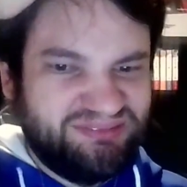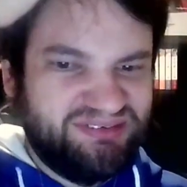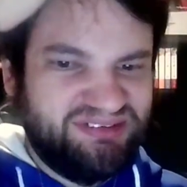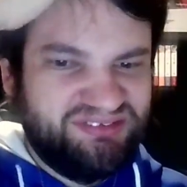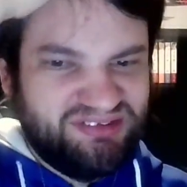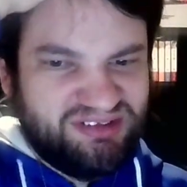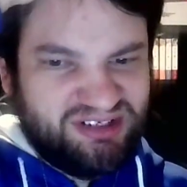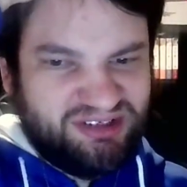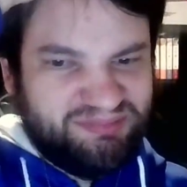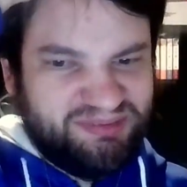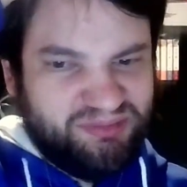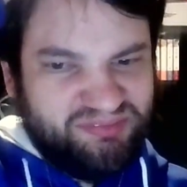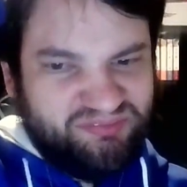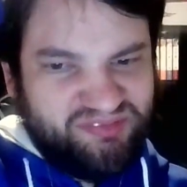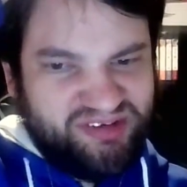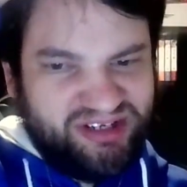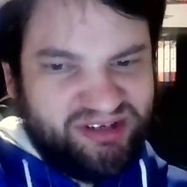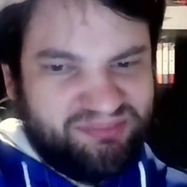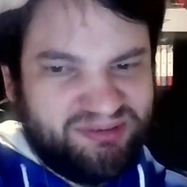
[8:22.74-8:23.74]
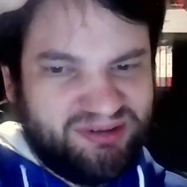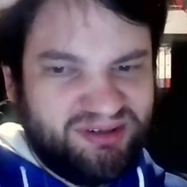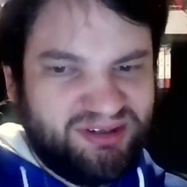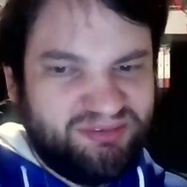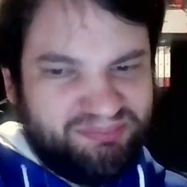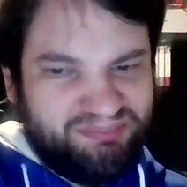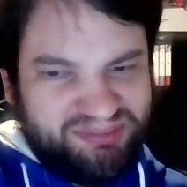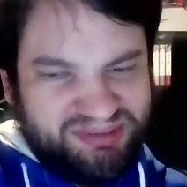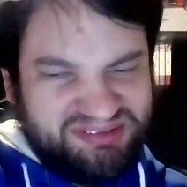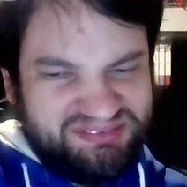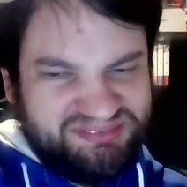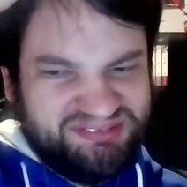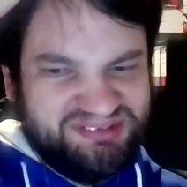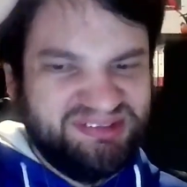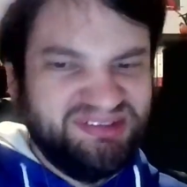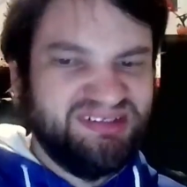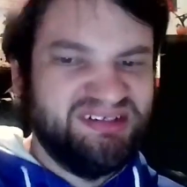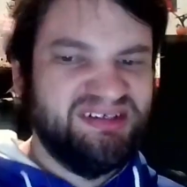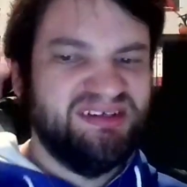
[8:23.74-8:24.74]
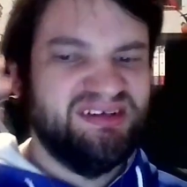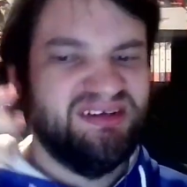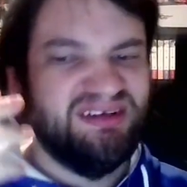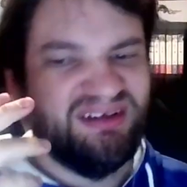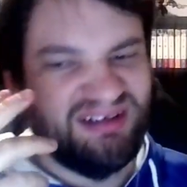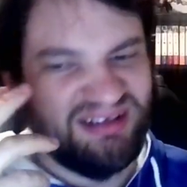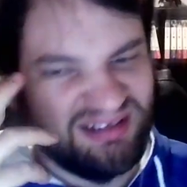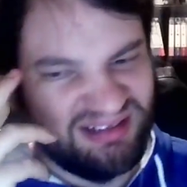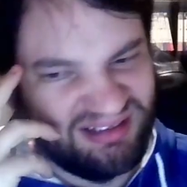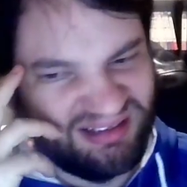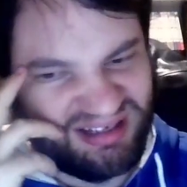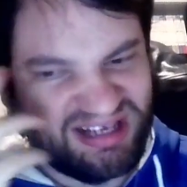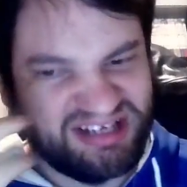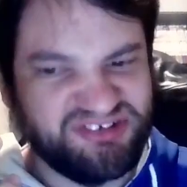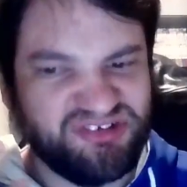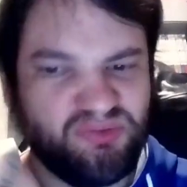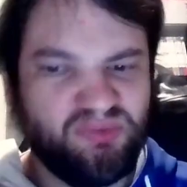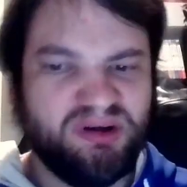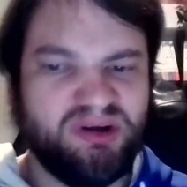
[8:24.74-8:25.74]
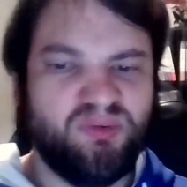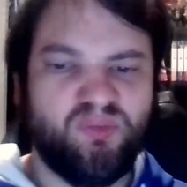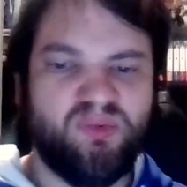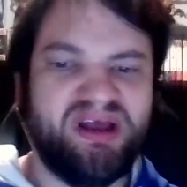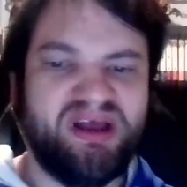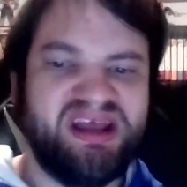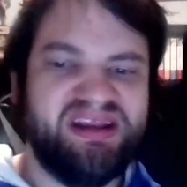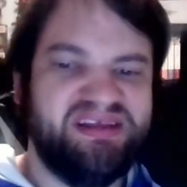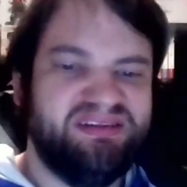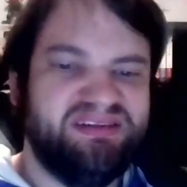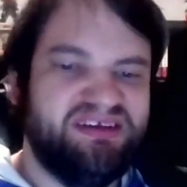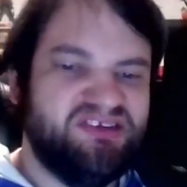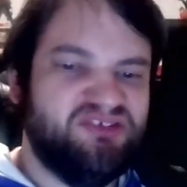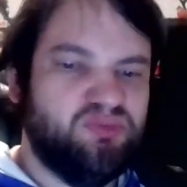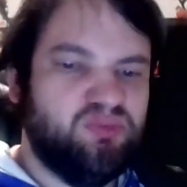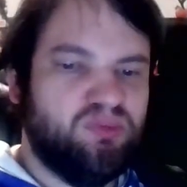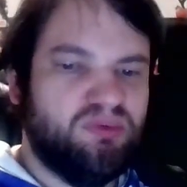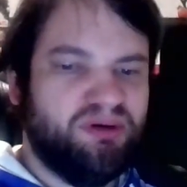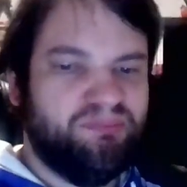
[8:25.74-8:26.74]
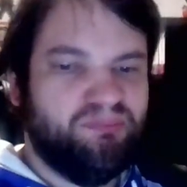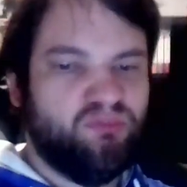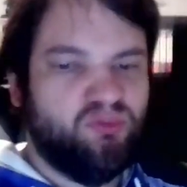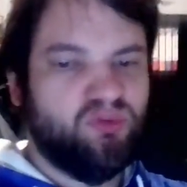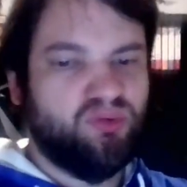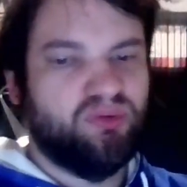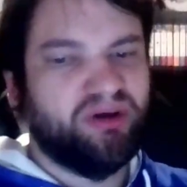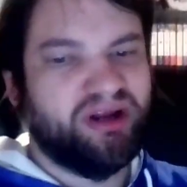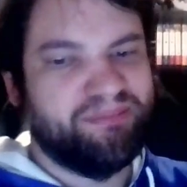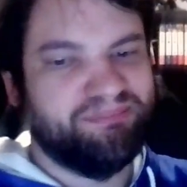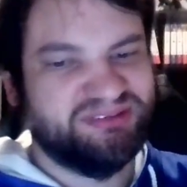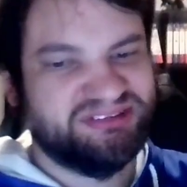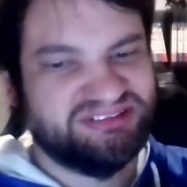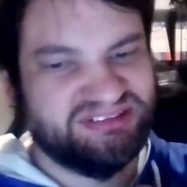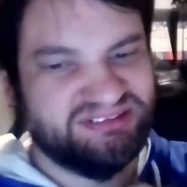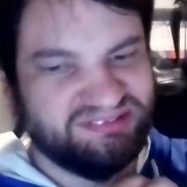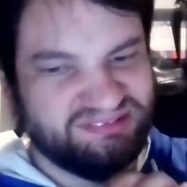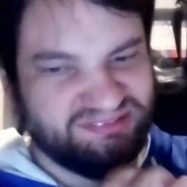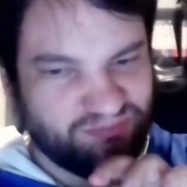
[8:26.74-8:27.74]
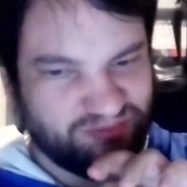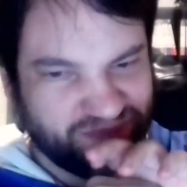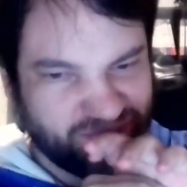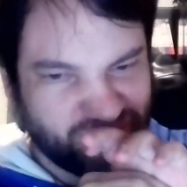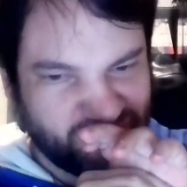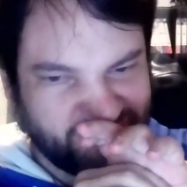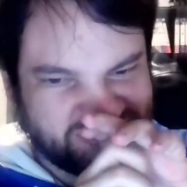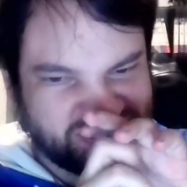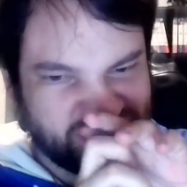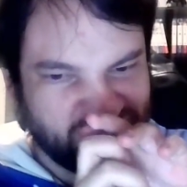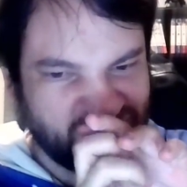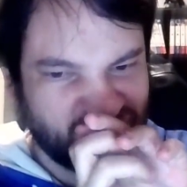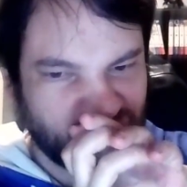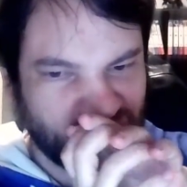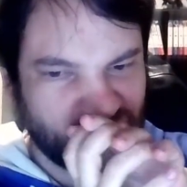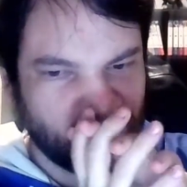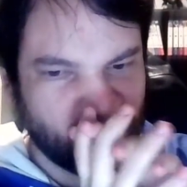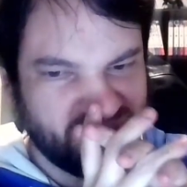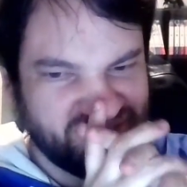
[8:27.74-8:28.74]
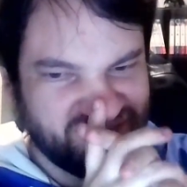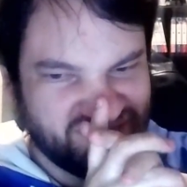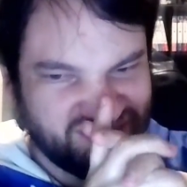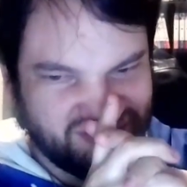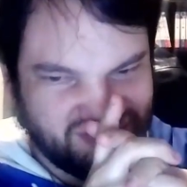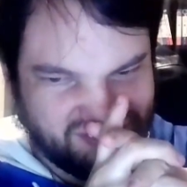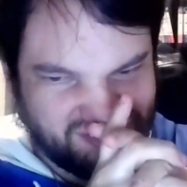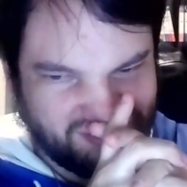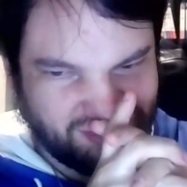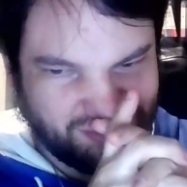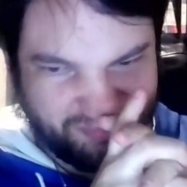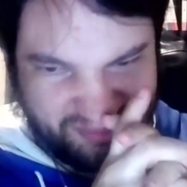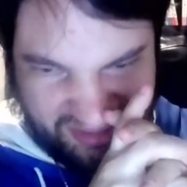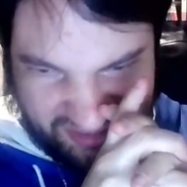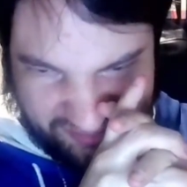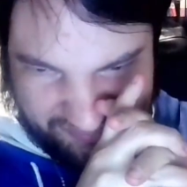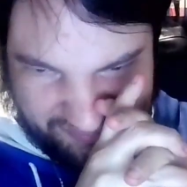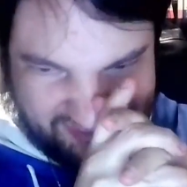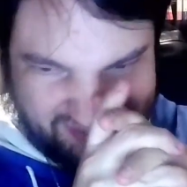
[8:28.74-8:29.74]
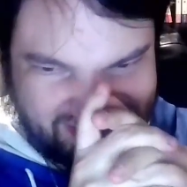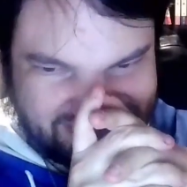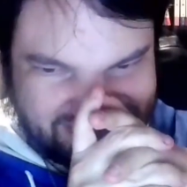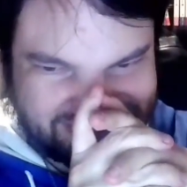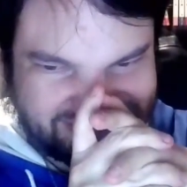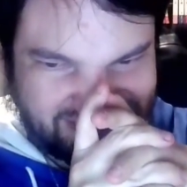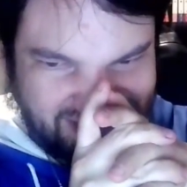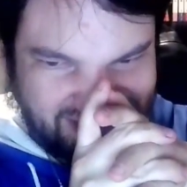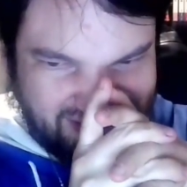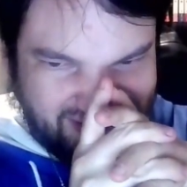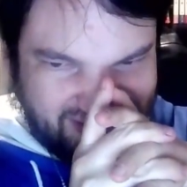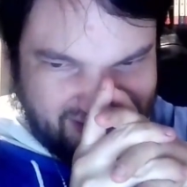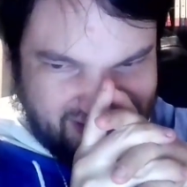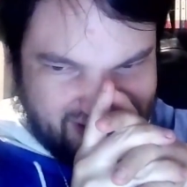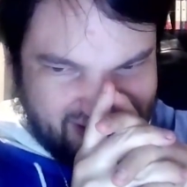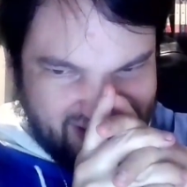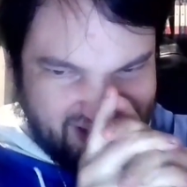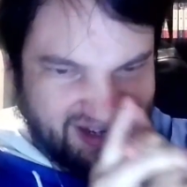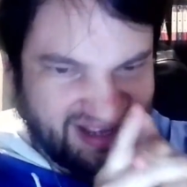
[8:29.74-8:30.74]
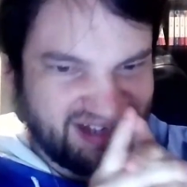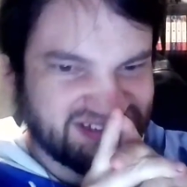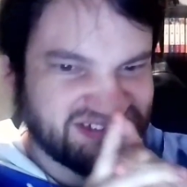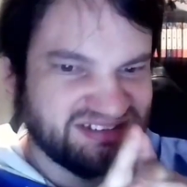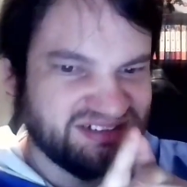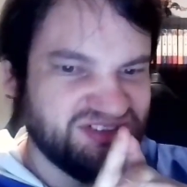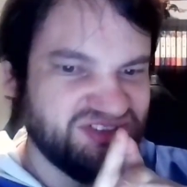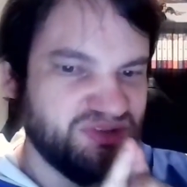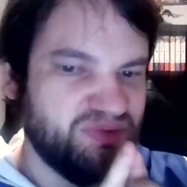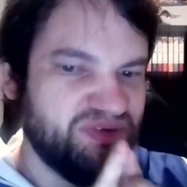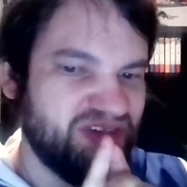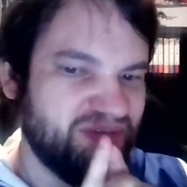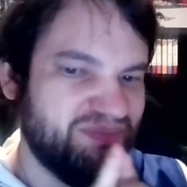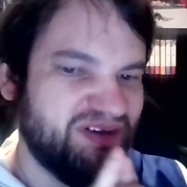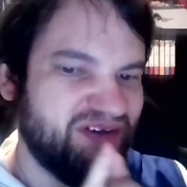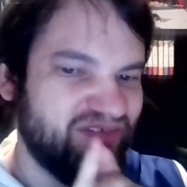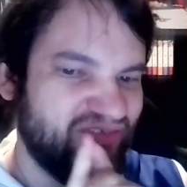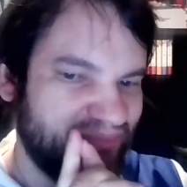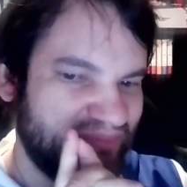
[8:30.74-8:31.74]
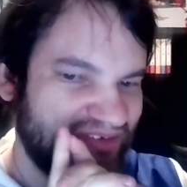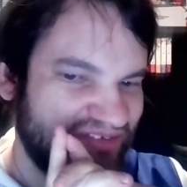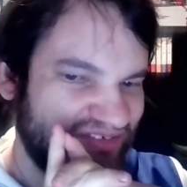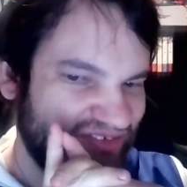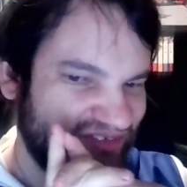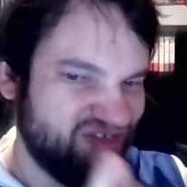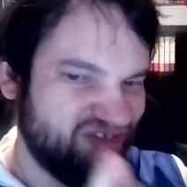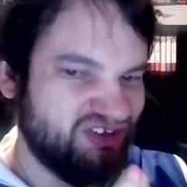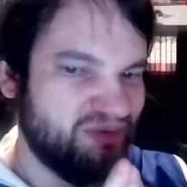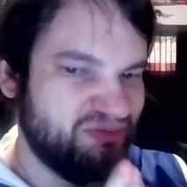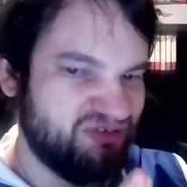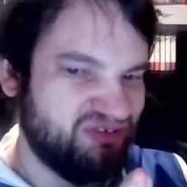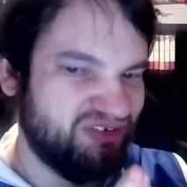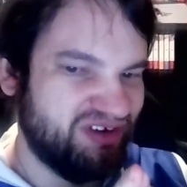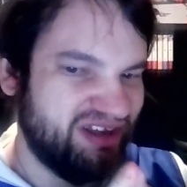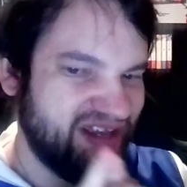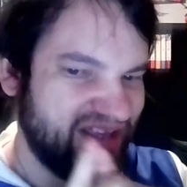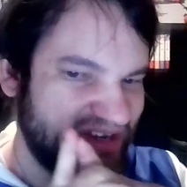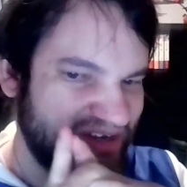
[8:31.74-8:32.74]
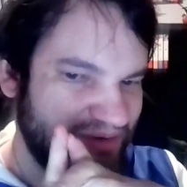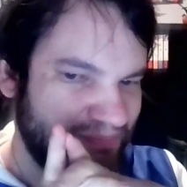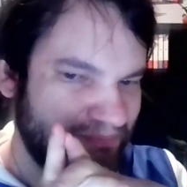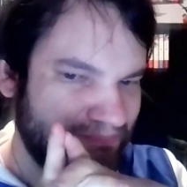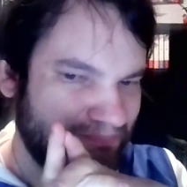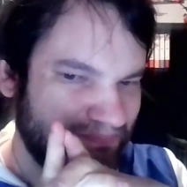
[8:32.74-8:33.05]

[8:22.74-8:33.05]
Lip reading: talk about with Vegapunk, but I do want to wait at least one more episode before going into detail about it, because it has to do with a bit of a misconception I had